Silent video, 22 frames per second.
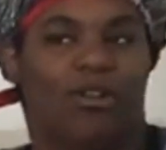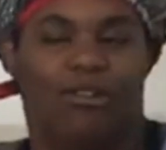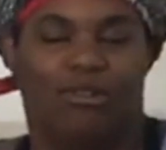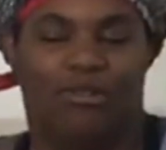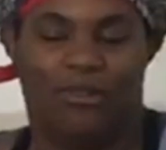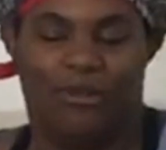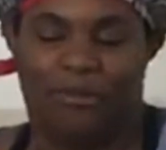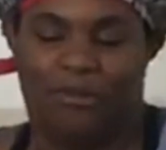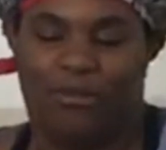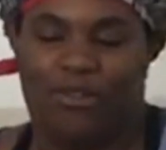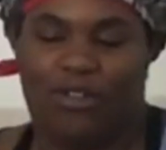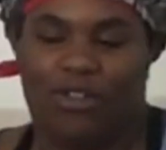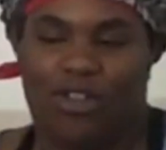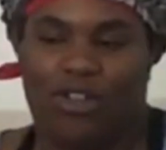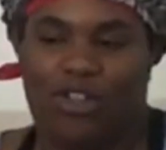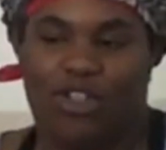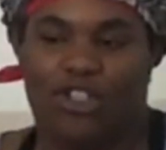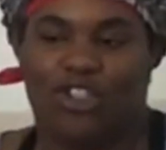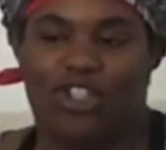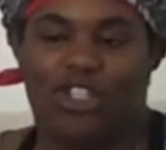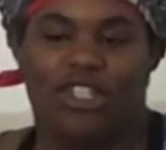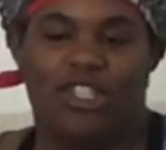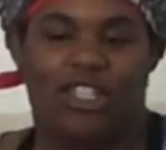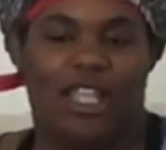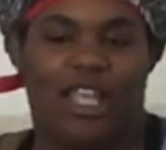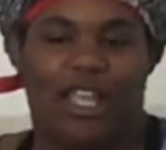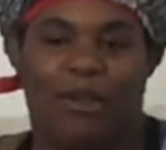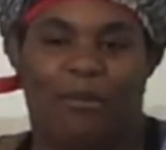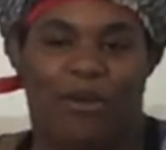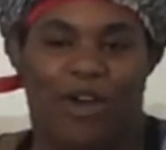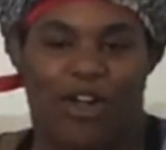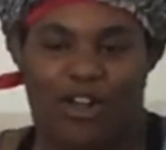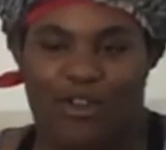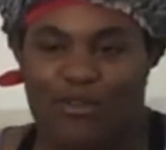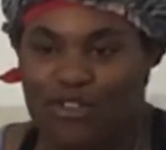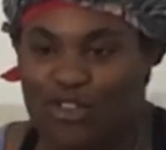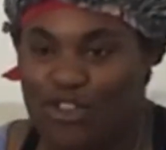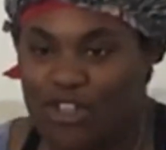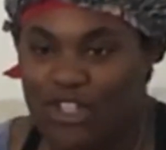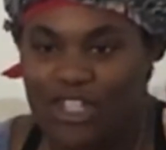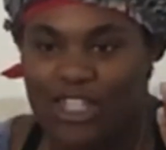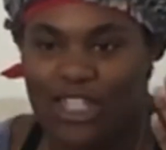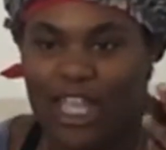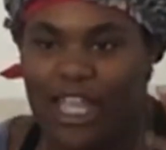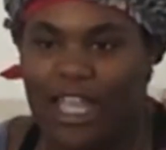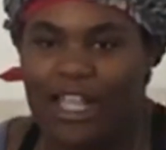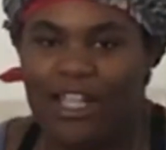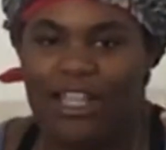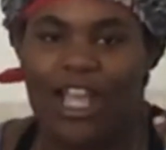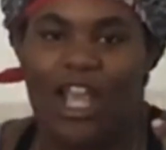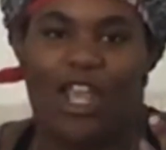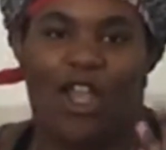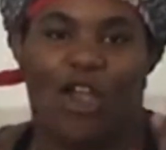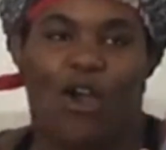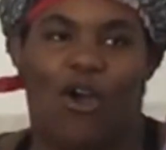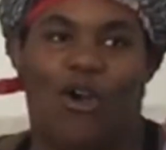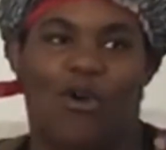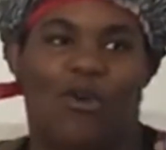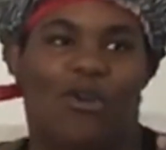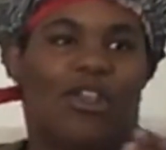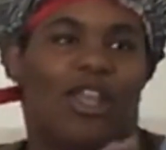bro, just think about it. No. Just think like, oh,